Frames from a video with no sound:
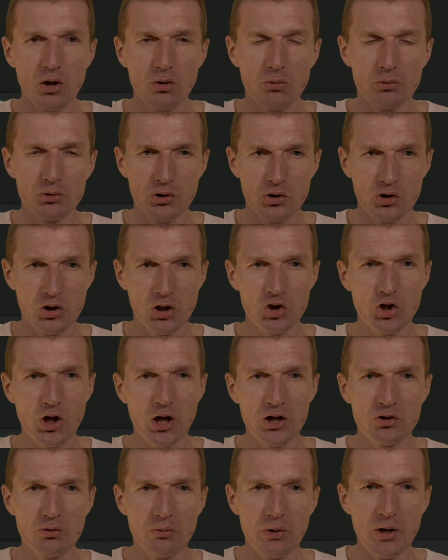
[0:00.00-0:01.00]
which is a
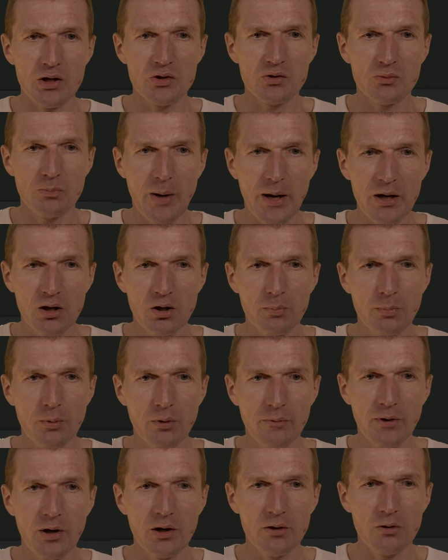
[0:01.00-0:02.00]
JAX-RS
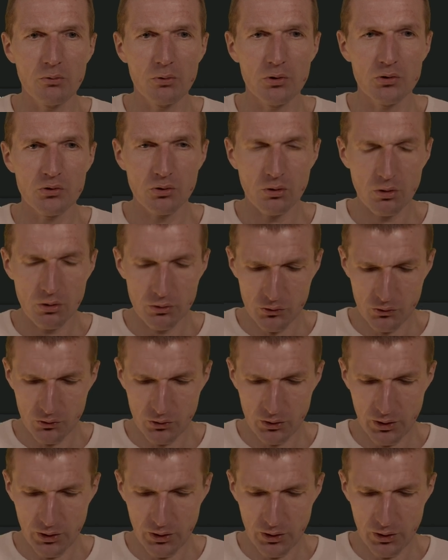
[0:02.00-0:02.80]
MicroProfile resource.